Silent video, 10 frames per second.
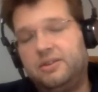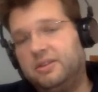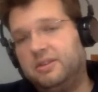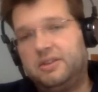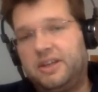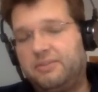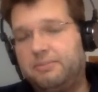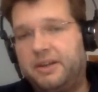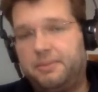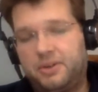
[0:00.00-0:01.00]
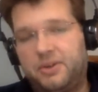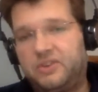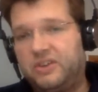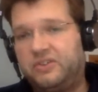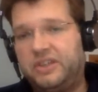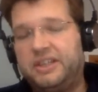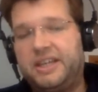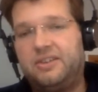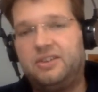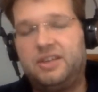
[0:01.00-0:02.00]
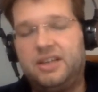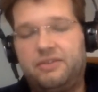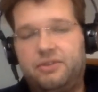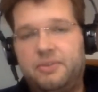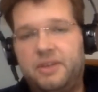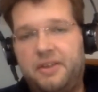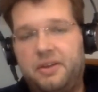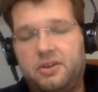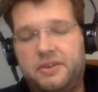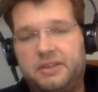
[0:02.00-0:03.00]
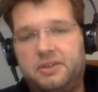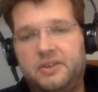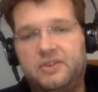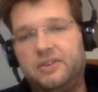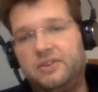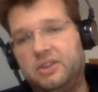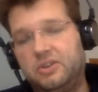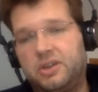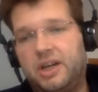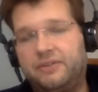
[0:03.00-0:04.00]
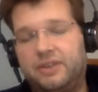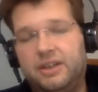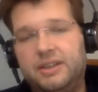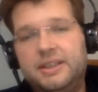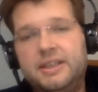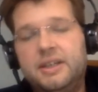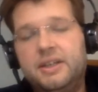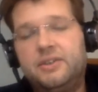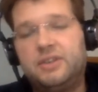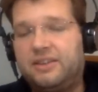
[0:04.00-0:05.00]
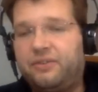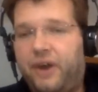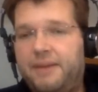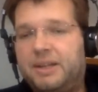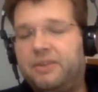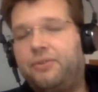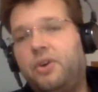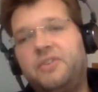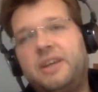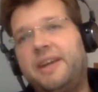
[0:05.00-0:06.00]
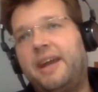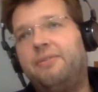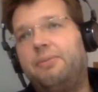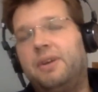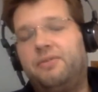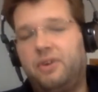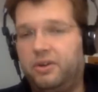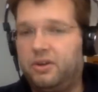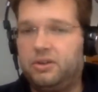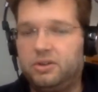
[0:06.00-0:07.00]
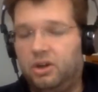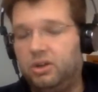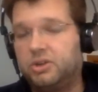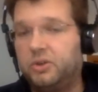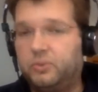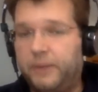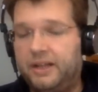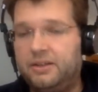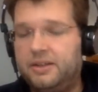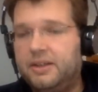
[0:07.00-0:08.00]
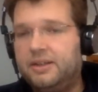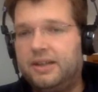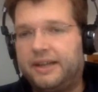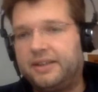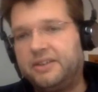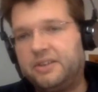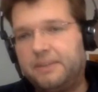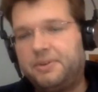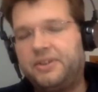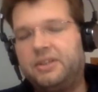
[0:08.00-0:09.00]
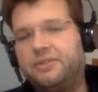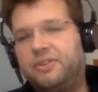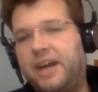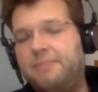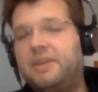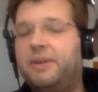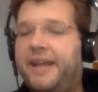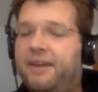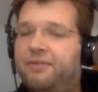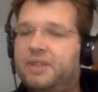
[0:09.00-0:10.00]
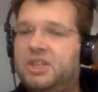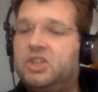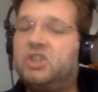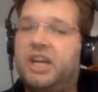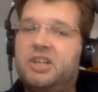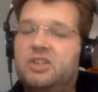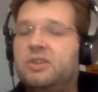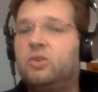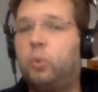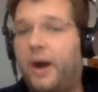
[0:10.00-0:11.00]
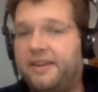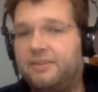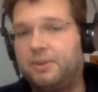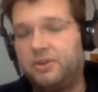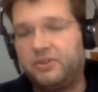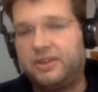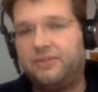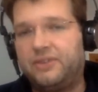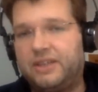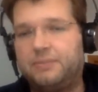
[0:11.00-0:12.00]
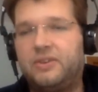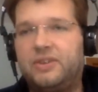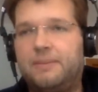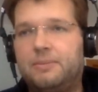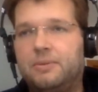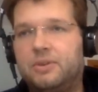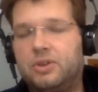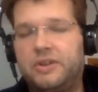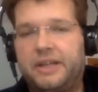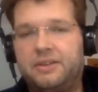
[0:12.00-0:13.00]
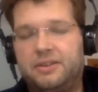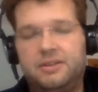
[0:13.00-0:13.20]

it doesn't matter because they still get the data from the other connector instance into Kafka. So that's fine. But of course, they have, if all goes well, like 99% of the time, they will have each change twice because they have set up the same connector